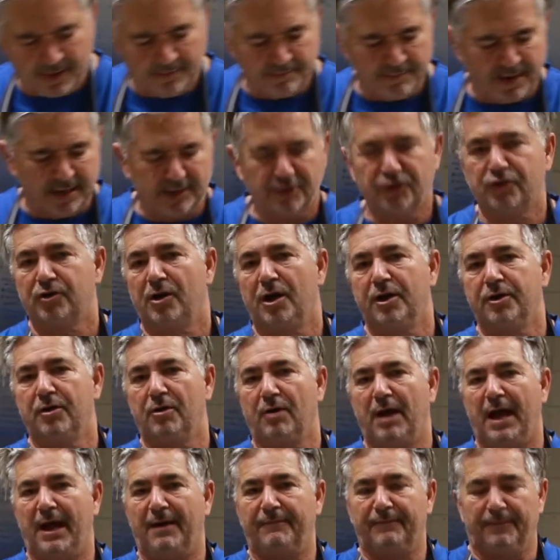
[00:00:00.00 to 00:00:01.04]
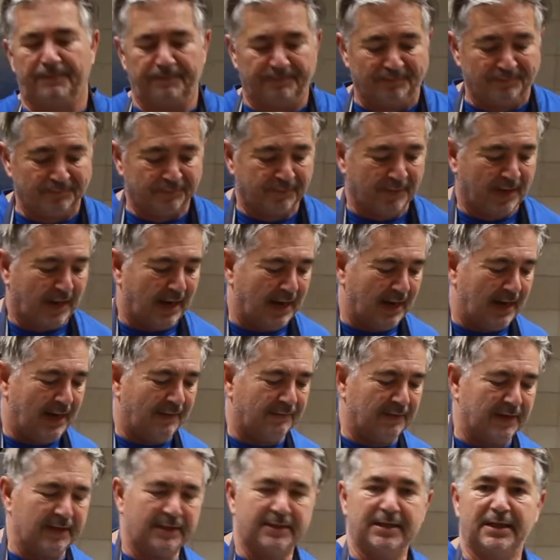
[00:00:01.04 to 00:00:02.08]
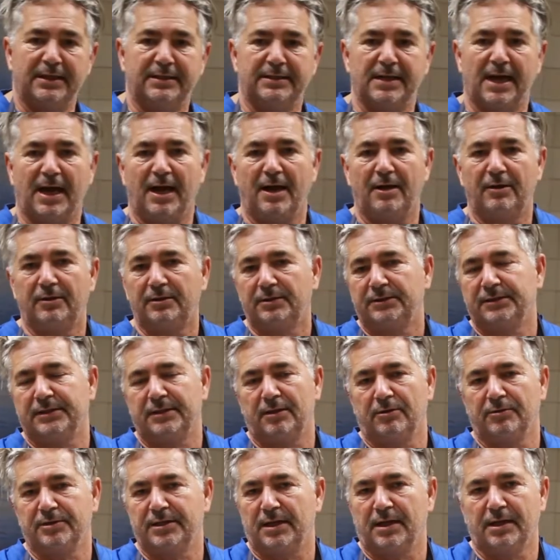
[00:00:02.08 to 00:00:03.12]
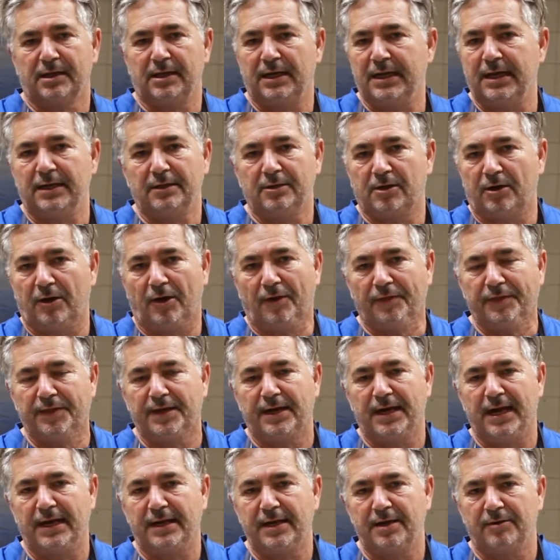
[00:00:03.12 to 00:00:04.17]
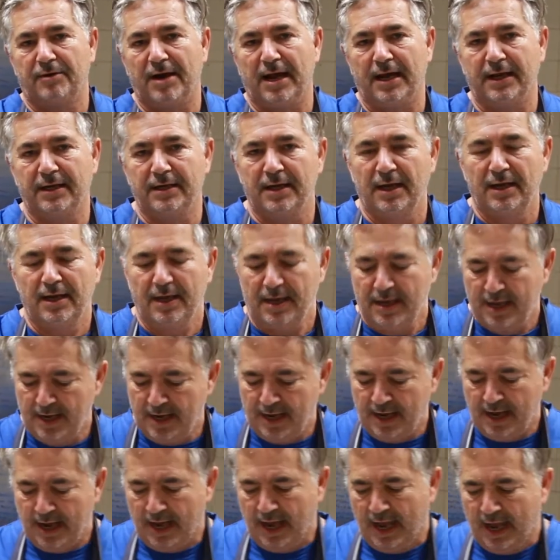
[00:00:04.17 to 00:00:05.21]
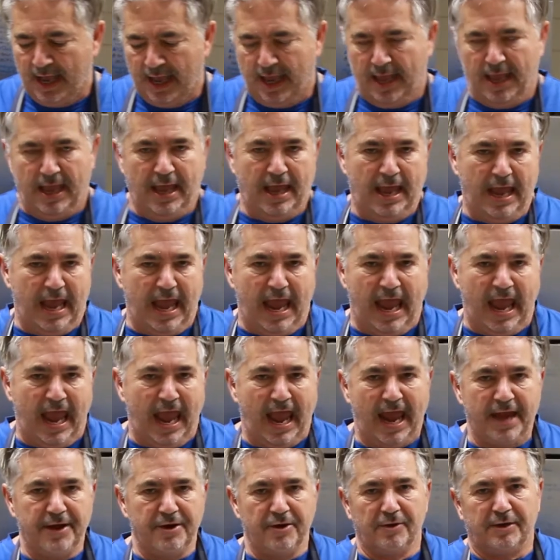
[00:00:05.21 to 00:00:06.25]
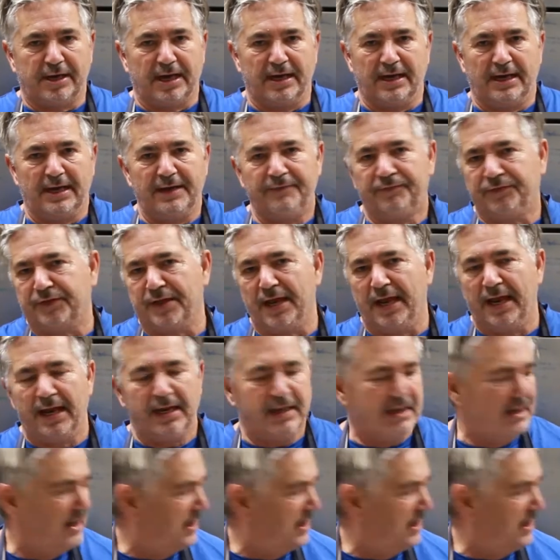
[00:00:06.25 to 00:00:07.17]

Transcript: make sure you have a lovely tea towel or a clean cloth at any rate, and you can lift it